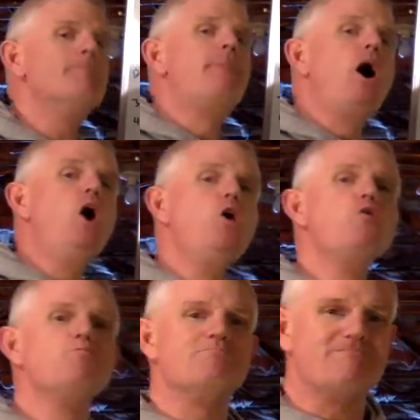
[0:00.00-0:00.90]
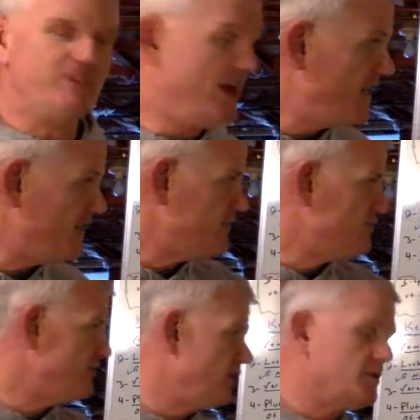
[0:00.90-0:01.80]
Boom, done.
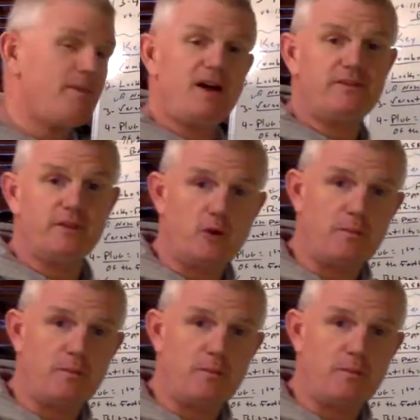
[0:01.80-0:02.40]
Still a buffalo,